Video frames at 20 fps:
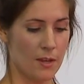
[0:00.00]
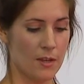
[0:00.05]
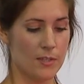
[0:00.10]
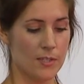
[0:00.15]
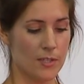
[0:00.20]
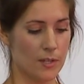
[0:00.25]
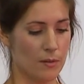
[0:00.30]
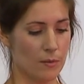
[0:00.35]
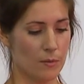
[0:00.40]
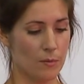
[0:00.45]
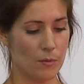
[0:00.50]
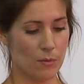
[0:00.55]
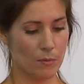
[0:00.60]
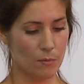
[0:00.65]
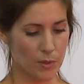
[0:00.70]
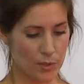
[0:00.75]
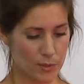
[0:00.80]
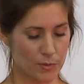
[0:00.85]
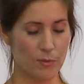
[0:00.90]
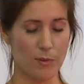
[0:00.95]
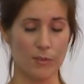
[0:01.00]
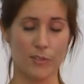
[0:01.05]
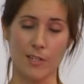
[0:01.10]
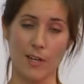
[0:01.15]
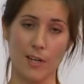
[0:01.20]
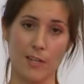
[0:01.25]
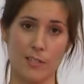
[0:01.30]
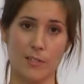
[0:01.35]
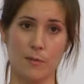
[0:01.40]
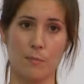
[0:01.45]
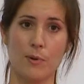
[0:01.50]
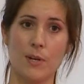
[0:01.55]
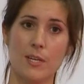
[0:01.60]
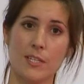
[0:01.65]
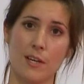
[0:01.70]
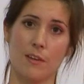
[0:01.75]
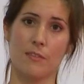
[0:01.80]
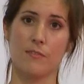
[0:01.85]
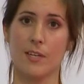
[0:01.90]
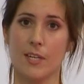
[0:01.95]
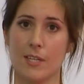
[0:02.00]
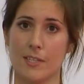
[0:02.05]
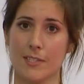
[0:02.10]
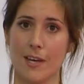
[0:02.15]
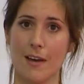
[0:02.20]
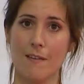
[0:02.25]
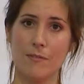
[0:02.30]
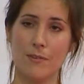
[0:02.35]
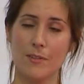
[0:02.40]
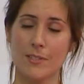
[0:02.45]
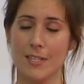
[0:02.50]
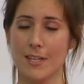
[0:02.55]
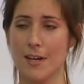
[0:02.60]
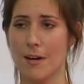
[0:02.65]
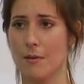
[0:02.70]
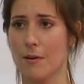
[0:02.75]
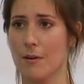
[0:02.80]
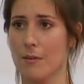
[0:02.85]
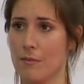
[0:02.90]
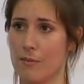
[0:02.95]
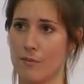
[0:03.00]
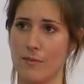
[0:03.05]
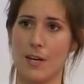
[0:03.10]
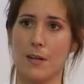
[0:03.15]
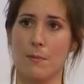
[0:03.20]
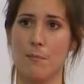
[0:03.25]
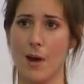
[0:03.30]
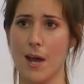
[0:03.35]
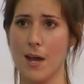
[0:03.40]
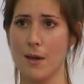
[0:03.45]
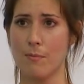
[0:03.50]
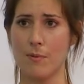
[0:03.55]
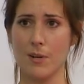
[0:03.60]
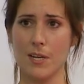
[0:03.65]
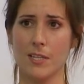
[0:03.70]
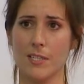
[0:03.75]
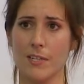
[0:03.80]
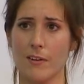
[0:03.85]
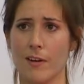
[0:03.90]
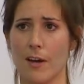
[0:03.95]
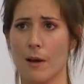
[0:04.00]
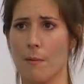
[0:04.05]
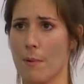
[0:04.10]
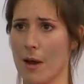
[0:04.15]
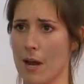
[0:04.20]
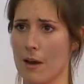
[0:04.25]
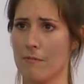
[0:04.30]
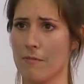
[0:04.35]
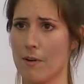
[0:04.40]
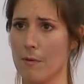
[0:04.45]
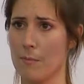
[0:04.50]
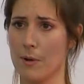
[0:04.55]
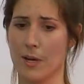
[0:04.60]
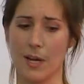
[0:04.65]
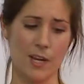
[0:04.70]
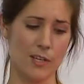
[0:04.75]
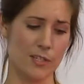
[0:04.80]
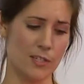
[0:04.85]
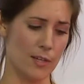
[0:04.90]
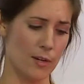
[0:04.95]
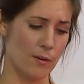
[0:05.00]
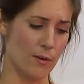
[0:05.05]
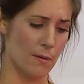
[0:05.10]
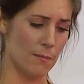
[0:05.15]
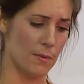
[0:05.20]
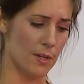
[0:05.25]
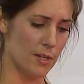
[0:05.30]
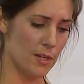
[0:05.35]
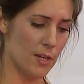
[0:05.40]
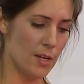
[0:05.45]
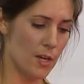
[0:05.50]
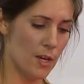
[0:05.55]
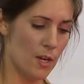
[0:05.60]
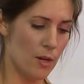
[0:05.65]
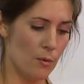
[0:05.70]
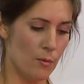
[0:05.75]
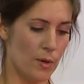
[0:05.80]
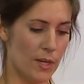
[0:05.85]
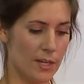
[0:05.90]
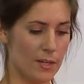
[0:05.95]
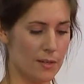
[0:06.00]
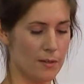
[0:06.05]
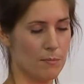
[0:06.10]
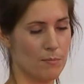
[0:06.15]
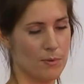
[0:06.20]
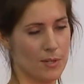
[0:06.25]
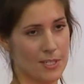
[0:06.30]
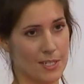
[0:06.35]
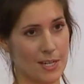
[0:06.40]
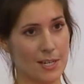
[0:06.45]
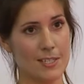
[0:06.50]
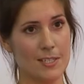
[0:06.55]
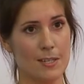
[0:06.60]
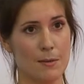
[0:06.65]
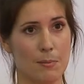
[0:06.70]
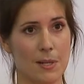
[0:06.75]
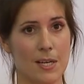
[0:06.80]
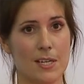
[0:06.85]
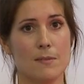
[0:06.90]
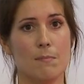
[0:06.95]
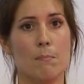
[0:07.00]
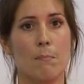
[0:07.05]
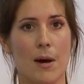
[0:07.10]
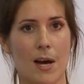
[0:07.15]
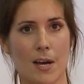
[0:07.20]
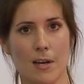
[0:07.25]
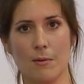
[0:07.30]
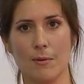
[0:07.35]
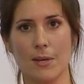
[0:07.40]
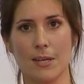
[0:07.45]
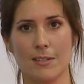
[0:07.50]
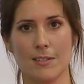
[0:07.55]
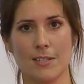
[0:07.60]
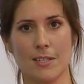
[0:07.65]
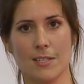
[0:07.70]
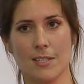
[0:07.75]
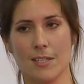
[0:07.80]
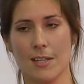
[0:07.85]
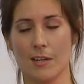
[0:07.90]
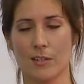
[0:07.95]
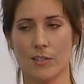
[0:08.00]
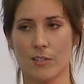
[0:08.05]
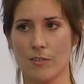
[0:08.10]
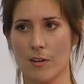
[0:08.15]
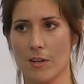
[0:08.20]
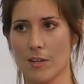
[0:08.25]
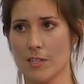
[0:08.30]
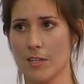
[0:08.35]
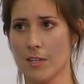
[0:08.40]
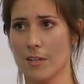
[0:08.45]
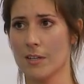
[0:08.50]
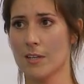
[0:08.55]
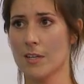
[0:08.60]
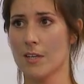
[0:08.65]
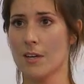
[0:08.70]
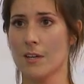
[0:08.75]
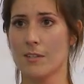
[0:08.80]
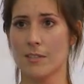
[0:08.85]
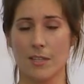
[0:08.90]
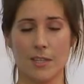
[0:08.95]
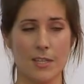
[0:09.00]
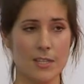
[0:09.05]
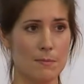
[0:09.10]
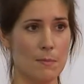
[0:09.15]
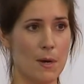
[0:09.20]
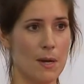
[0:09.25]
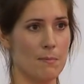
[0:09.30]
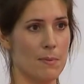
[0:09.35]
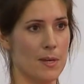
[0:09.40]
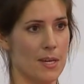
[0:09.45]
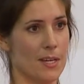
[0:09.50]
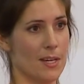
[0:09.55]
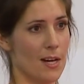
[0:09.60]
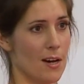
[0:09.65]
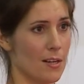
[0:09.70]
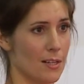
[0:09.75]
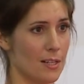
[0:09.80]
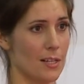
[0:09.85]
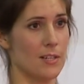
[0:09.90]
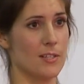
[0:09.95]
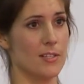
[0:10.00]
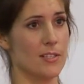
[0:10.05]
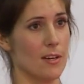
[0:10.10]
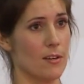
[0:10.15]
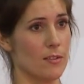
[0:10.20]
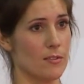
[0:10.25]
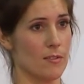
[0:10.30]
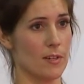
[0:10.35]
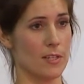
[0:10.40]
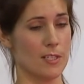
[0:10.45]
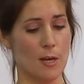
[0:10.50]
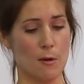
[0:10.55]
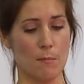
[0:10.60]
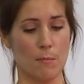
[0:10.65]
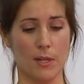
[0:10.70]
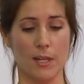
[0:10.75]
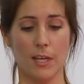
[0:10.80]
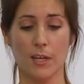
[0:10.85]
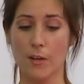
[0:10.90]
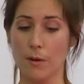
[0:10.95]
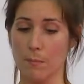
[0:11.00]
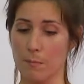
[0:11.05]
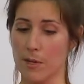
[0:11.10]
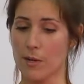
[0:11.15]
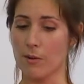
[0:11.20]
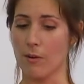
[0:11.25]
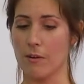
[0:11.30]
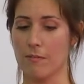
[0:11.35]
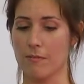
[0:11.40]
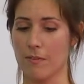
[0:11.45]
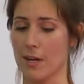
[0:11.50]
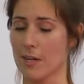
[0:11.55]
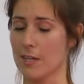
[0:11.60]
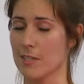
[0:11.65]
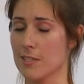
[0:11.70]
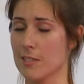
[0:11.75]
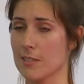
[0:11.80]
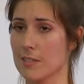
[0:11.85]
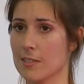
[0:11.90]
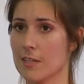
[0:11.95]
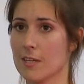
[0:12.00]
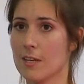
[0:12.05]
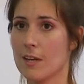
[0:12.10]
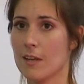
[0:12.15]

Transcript: So once we have started to print our 3D scaffolds in our 3D bioprinter and our biofabrication equipment, we can precisely place bioinks into that structure. So this might be cartilage cells, for example. It could be growth factors.